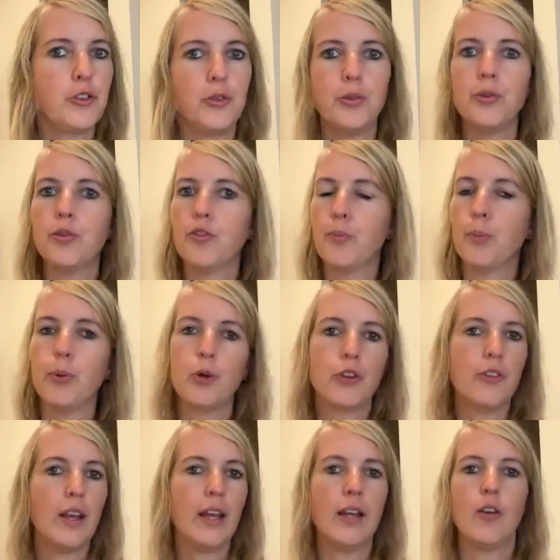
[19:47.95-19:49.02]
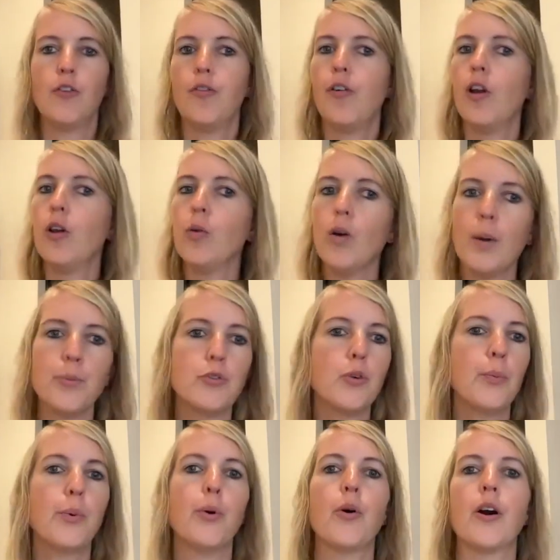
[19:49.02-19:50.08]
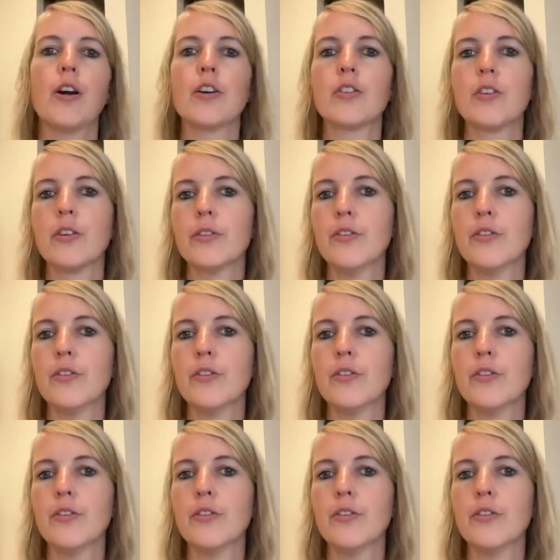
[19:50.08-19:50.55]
you've booked in, the follow-up support,